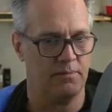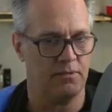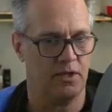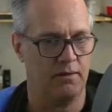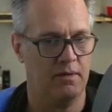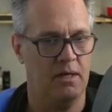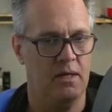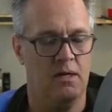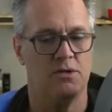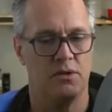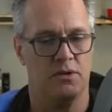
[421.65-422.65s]
Okay,
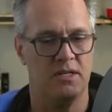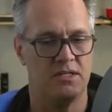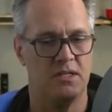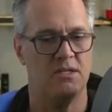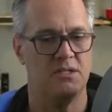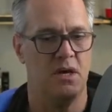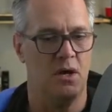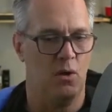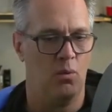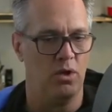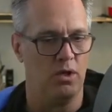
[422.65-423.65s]
so this is
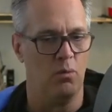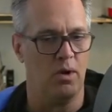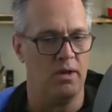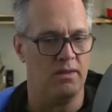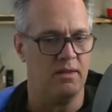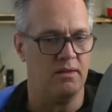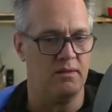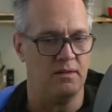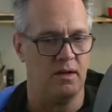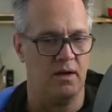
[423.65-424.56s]
really one of the